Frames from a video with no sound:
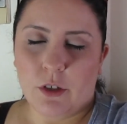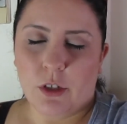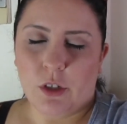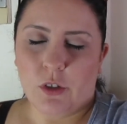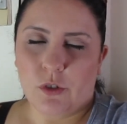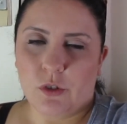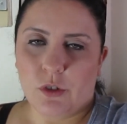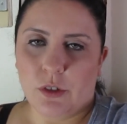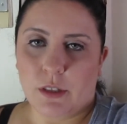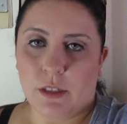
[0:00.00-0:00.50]

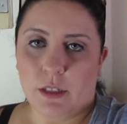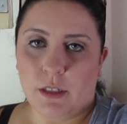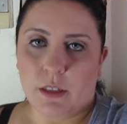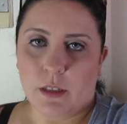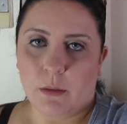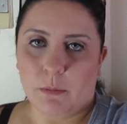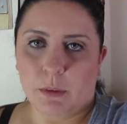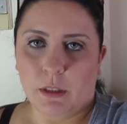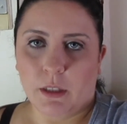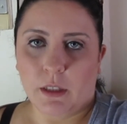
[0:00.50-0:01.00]
Gio just did
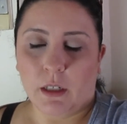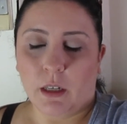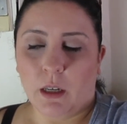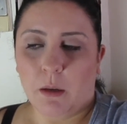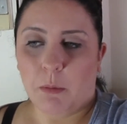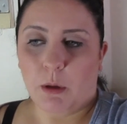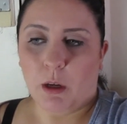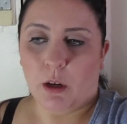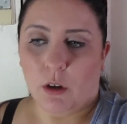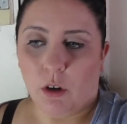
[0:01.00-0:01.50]
something that
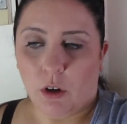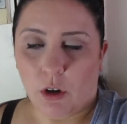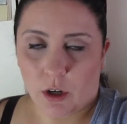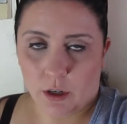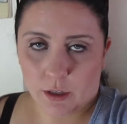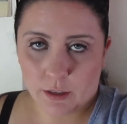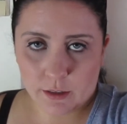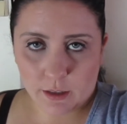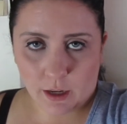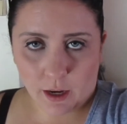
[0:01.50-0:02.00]
gave me a
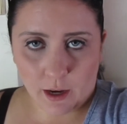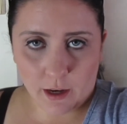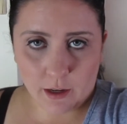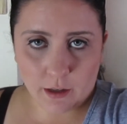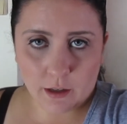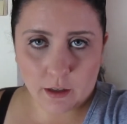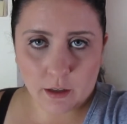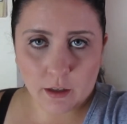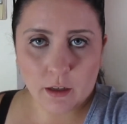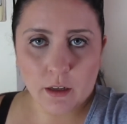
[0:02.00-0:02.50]
heart
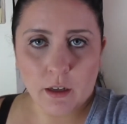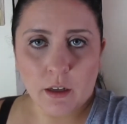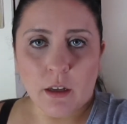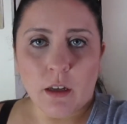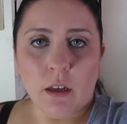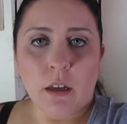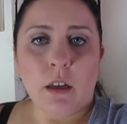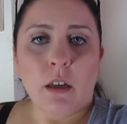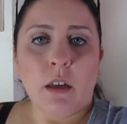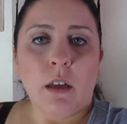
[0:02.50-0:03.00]
attack.
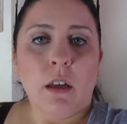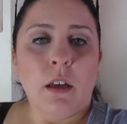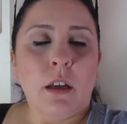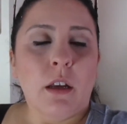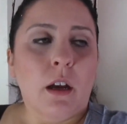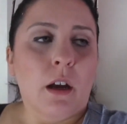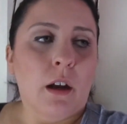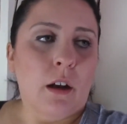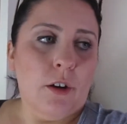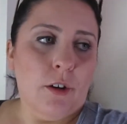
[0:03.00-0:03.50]

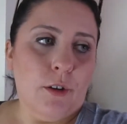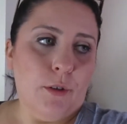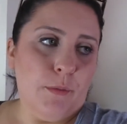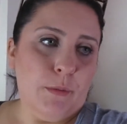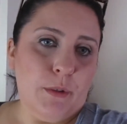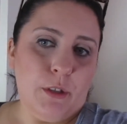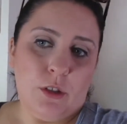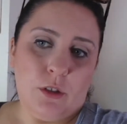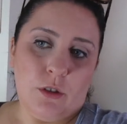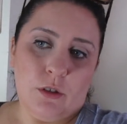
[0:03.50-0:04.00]

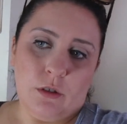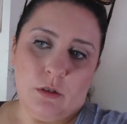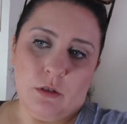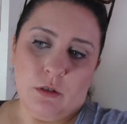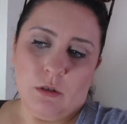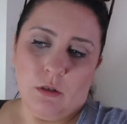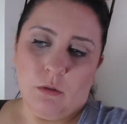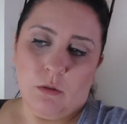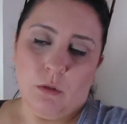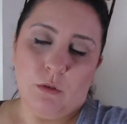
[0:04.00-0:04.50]
Um,
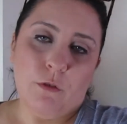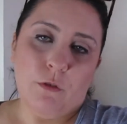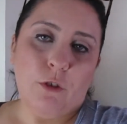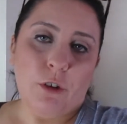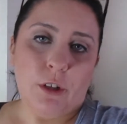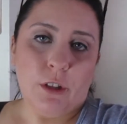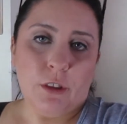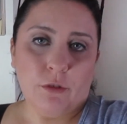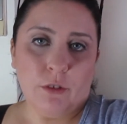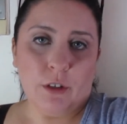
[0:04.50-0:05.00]
it's one
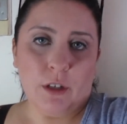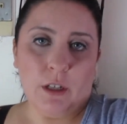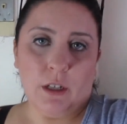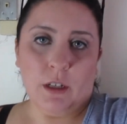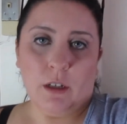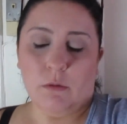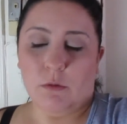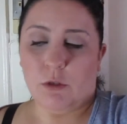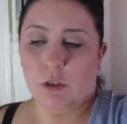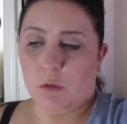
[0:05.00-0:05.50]

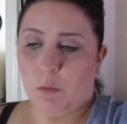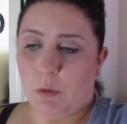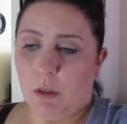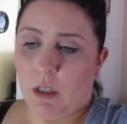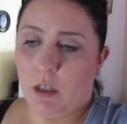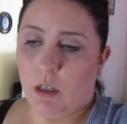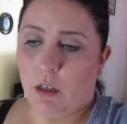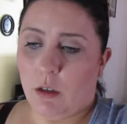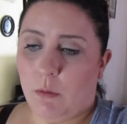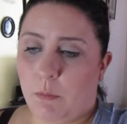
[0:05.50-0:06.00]
forty-three. I'm just
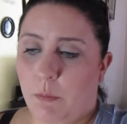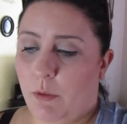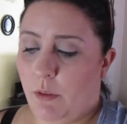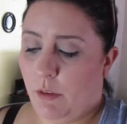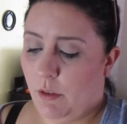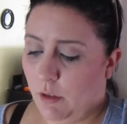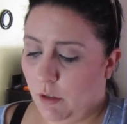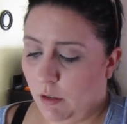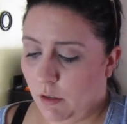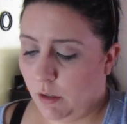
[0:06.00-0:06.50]
picking up
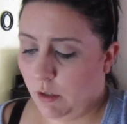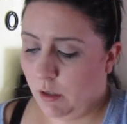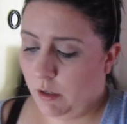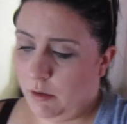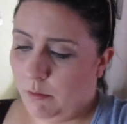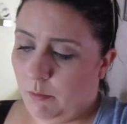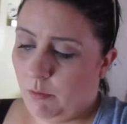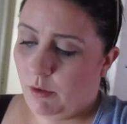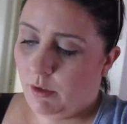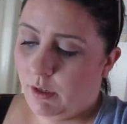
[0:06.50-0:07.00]
the
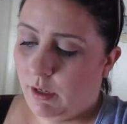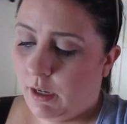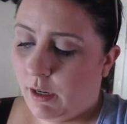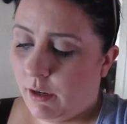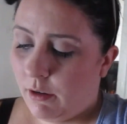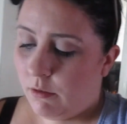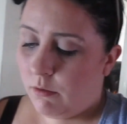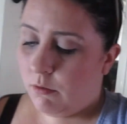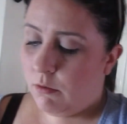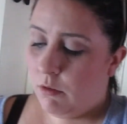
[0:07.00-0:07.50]
camera
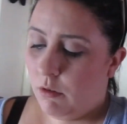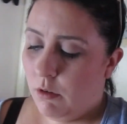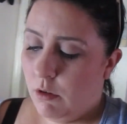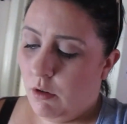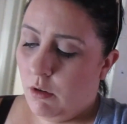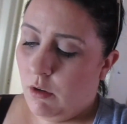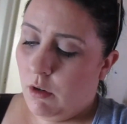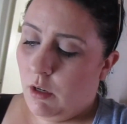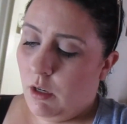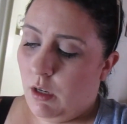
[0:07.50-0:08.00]
now,
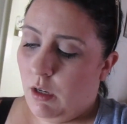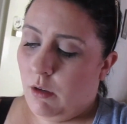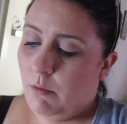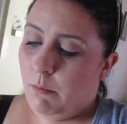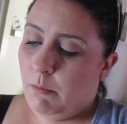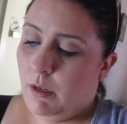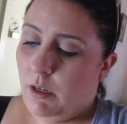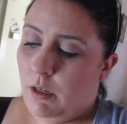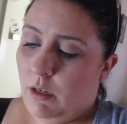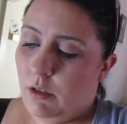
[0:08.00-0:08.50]

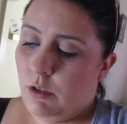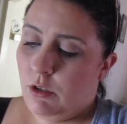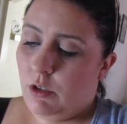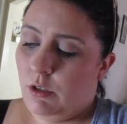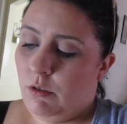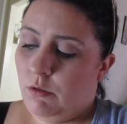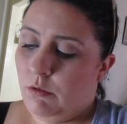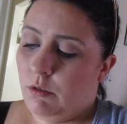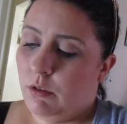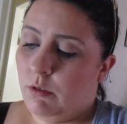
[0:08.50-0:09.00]
making
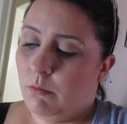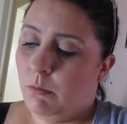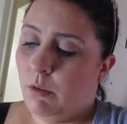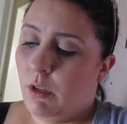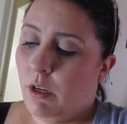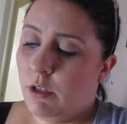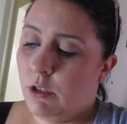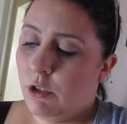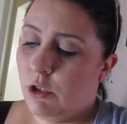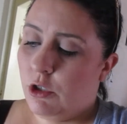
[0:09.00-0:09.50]
Gio some
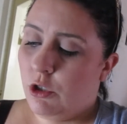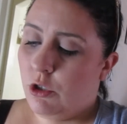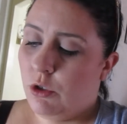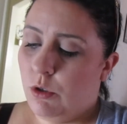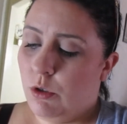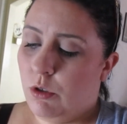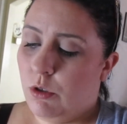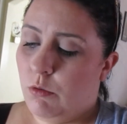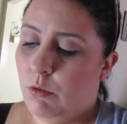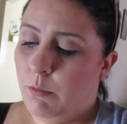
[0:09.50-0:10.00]

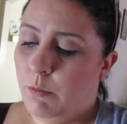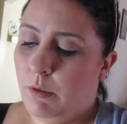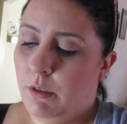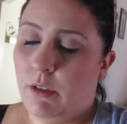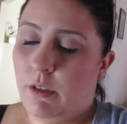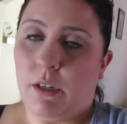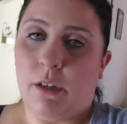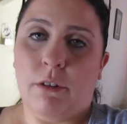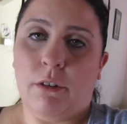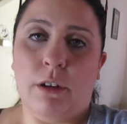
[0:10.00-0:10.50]
lunch. We've
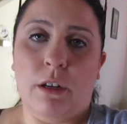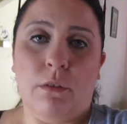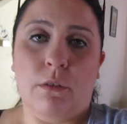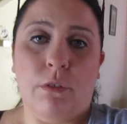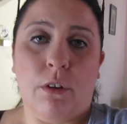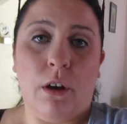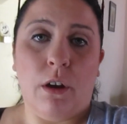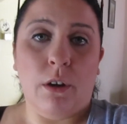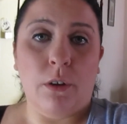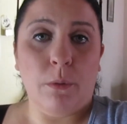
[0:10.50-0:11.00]
been decorating
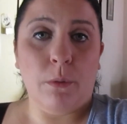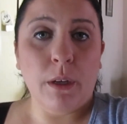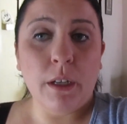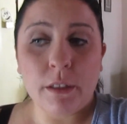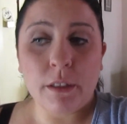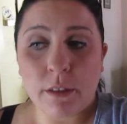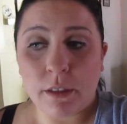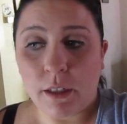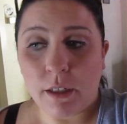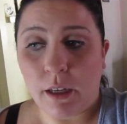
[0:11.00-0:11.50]
for
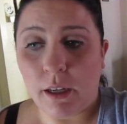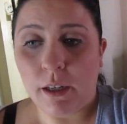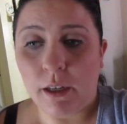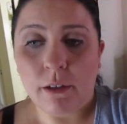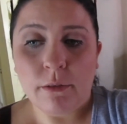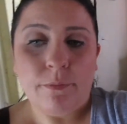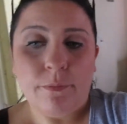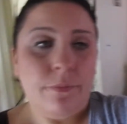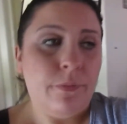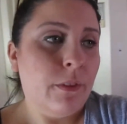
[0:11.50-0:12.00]
Halloween
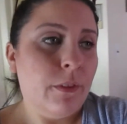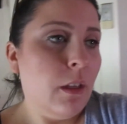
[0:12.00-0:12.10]
today.